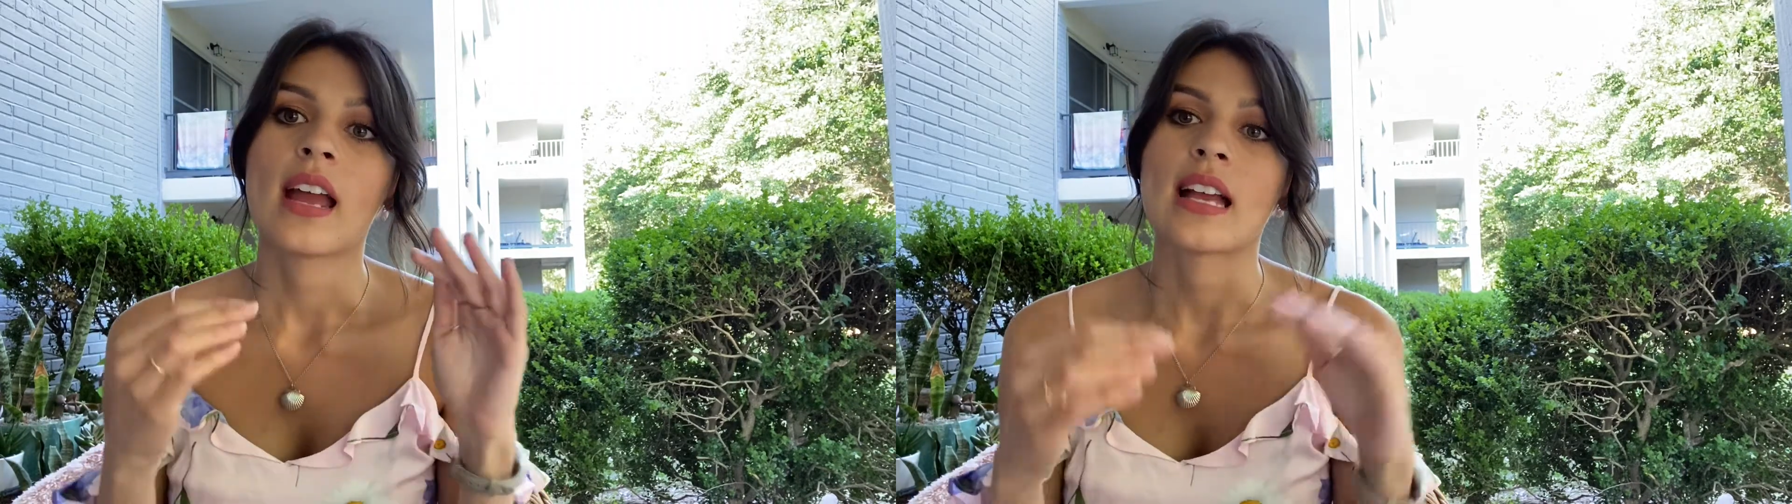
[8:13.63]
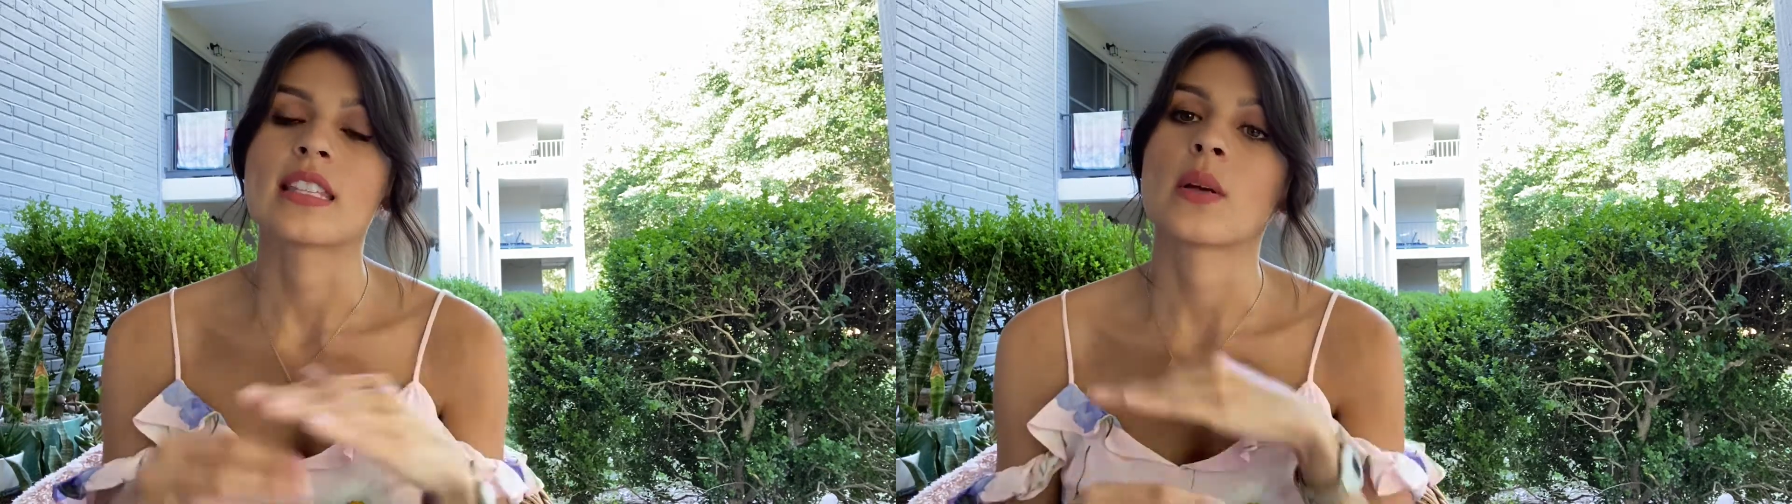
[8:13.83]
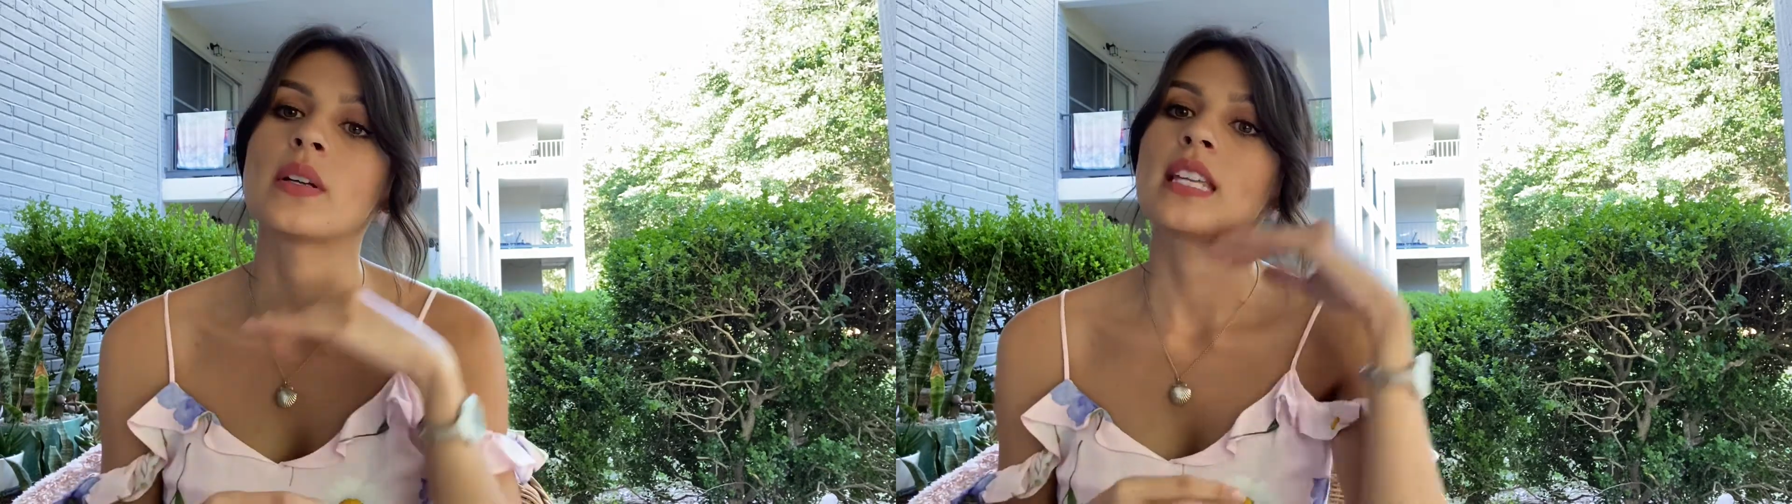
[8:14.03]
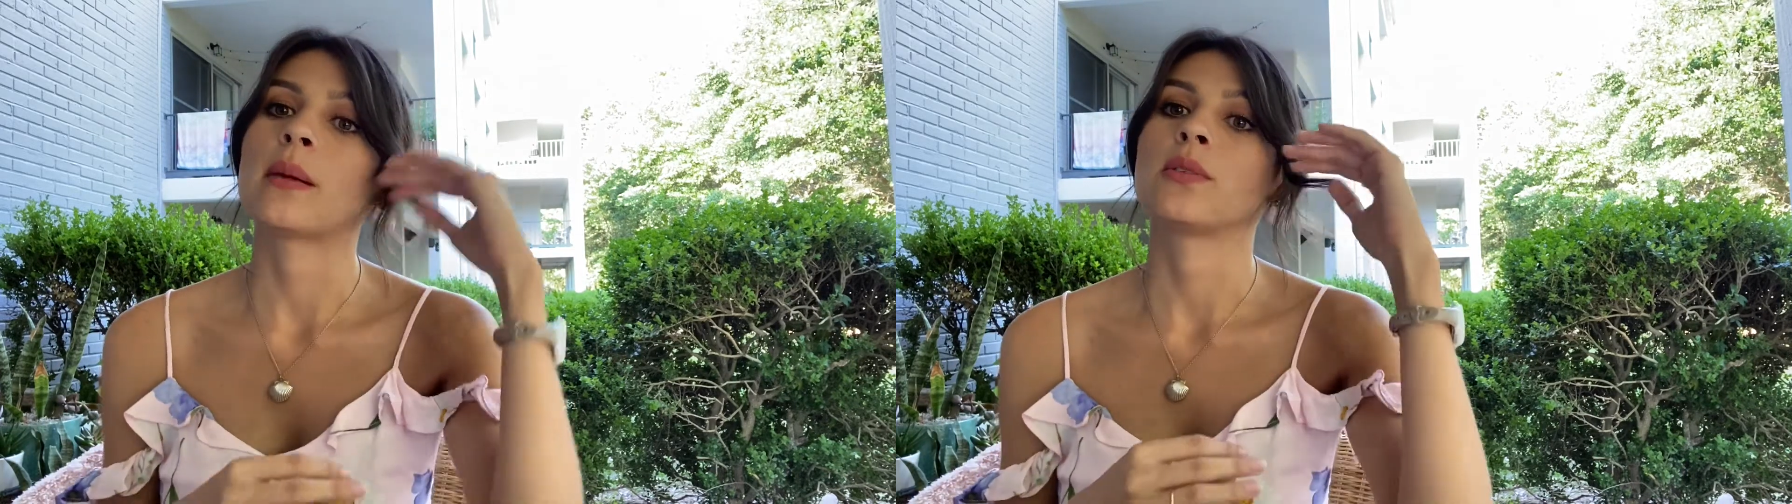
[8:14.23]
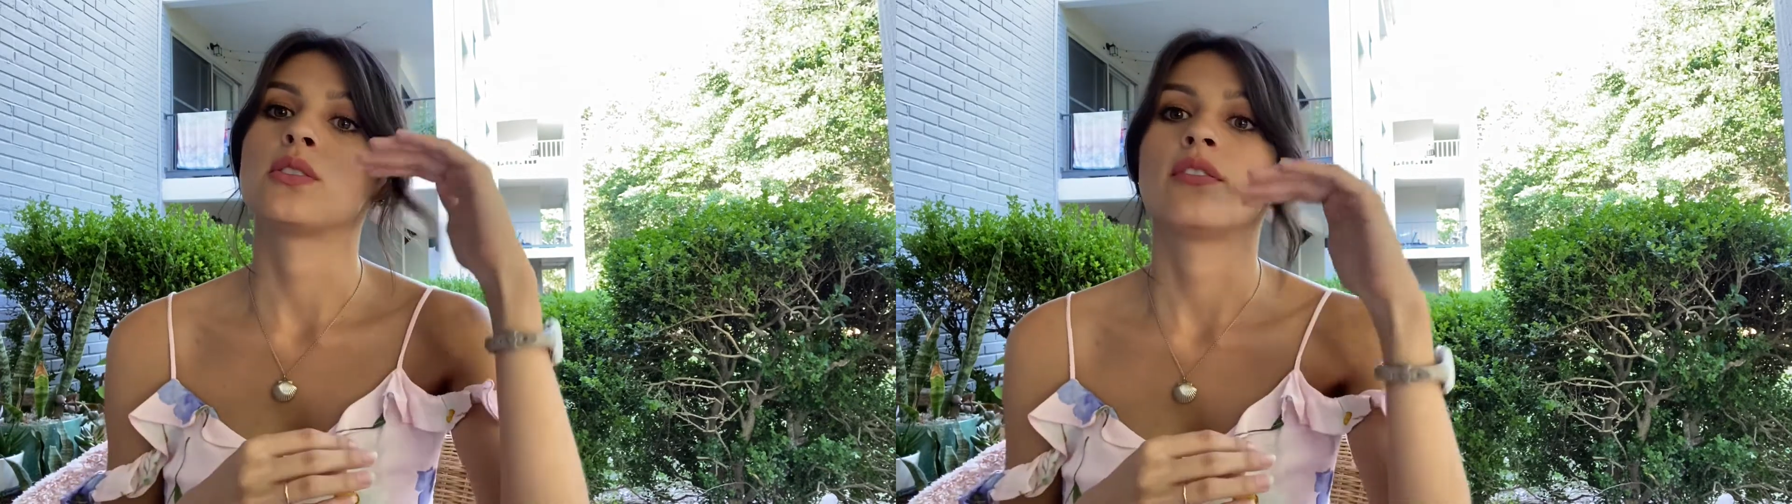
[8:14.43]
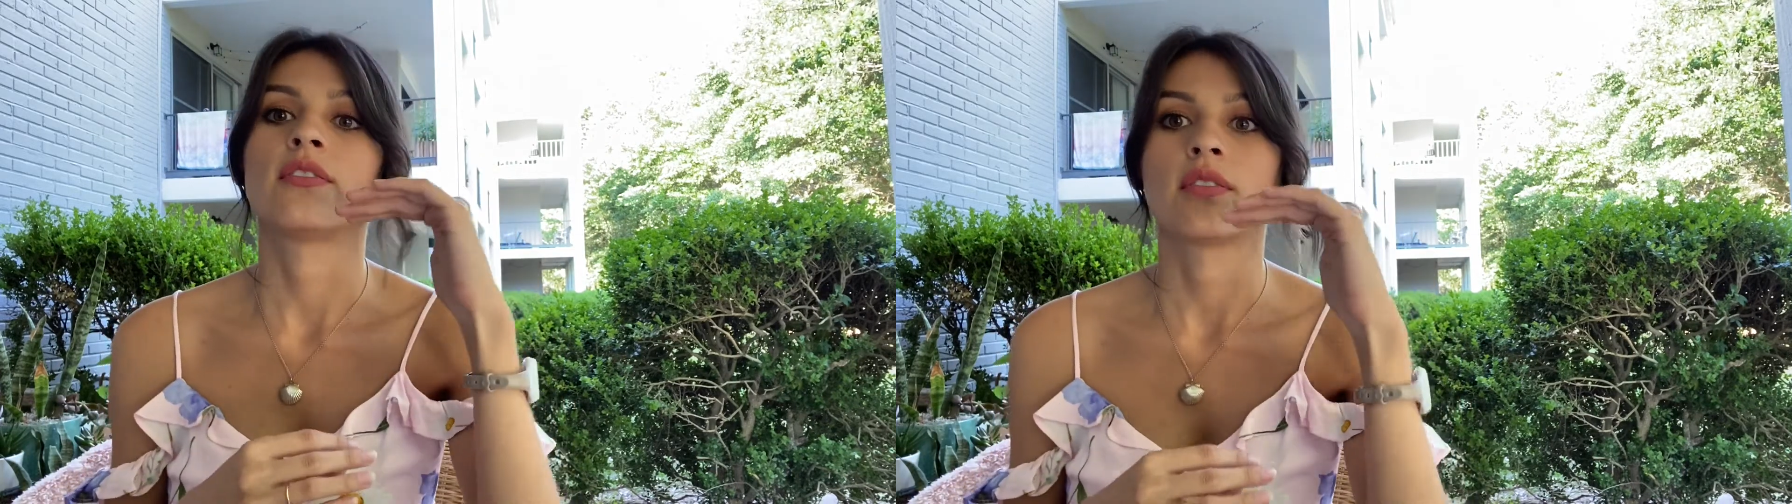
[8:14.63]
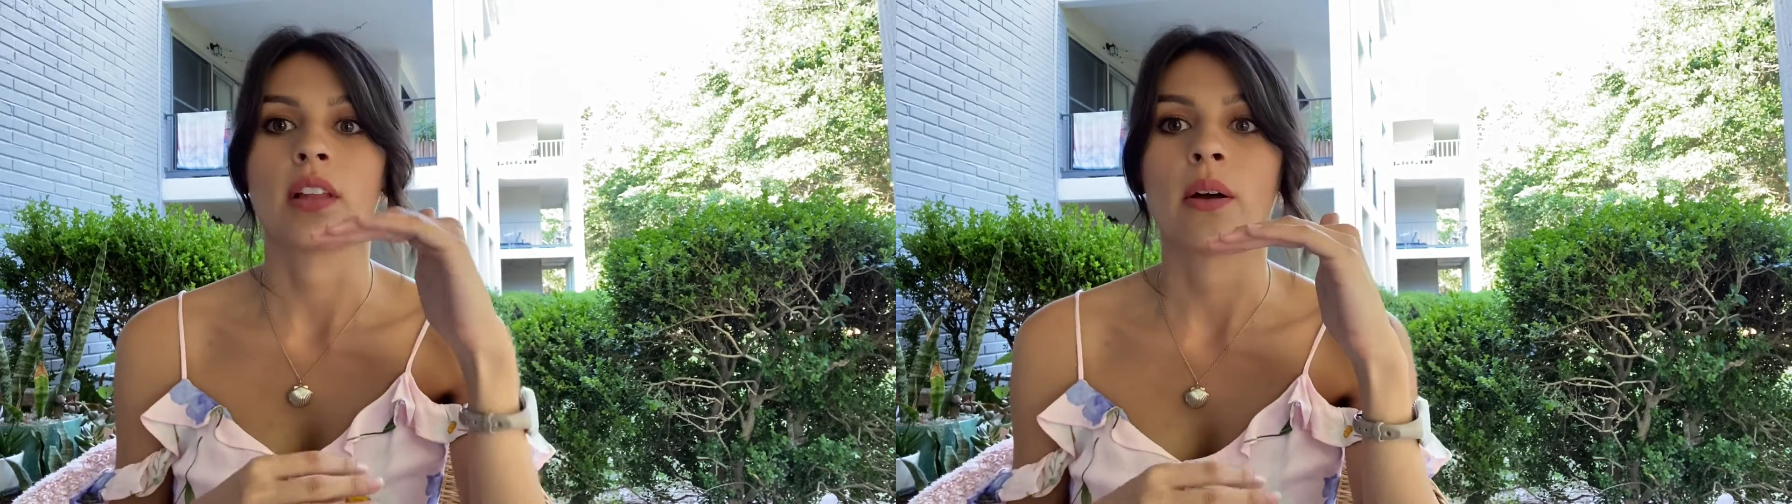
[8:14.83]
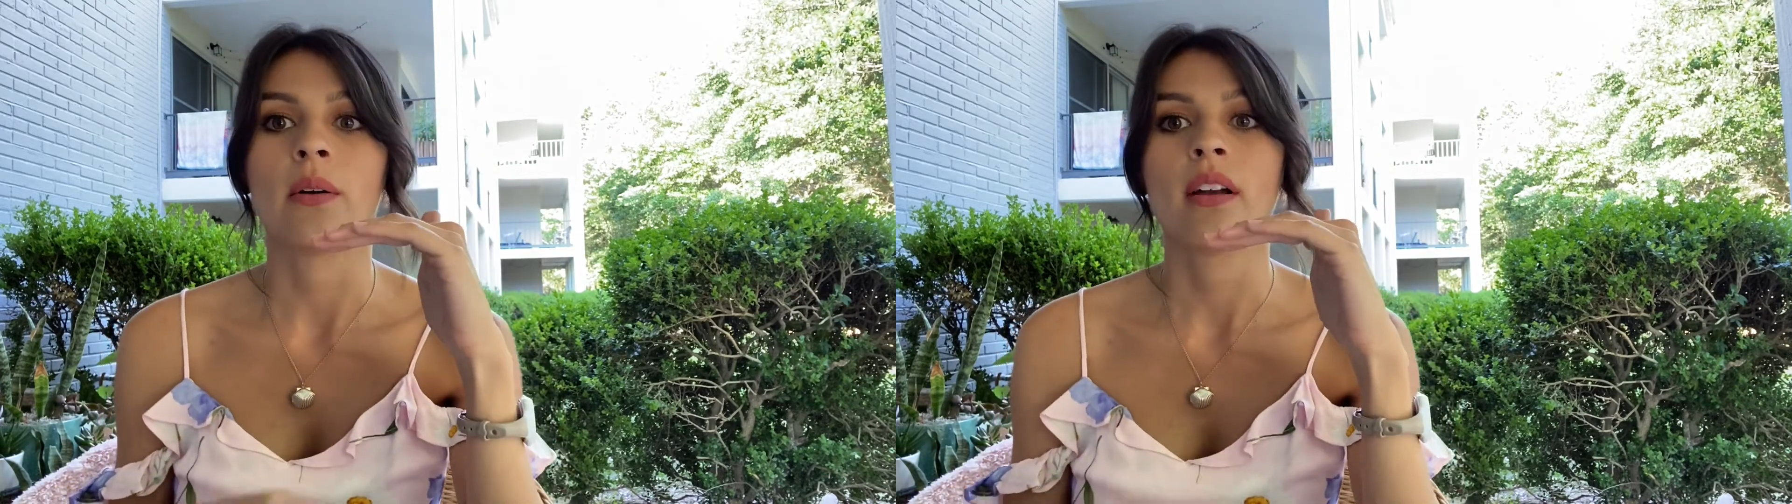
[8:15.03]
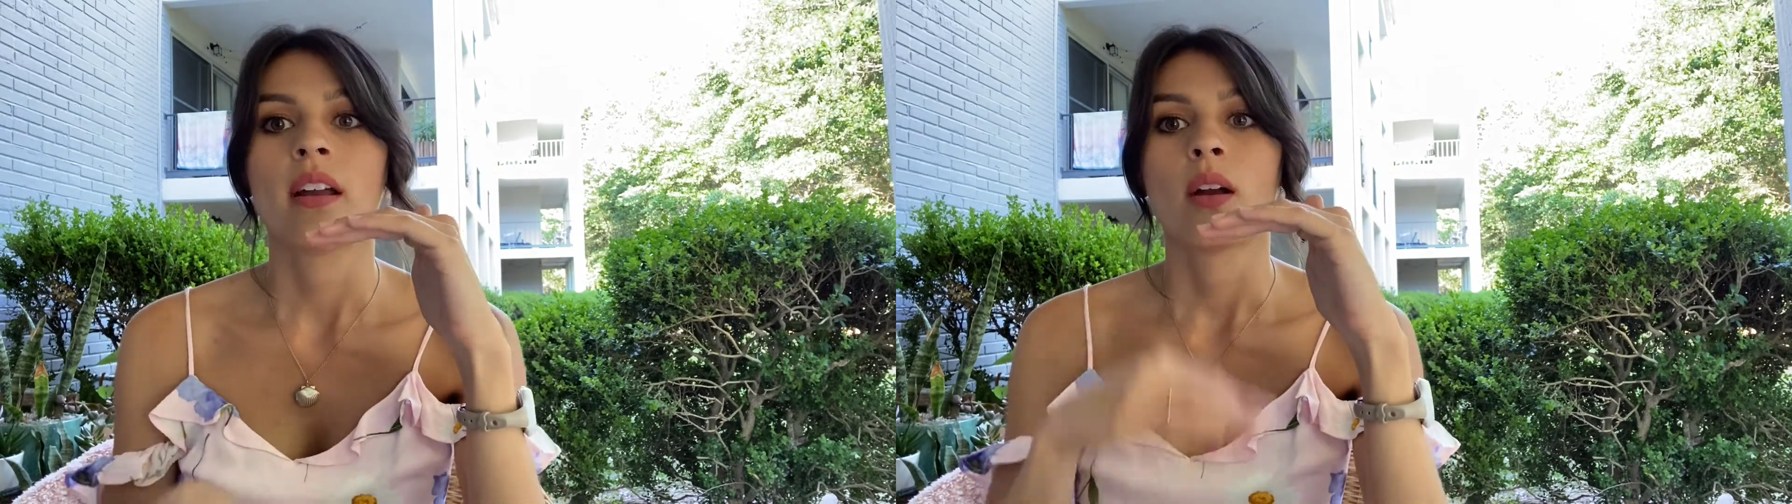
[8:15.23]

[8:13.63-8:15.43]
and so it's able to float,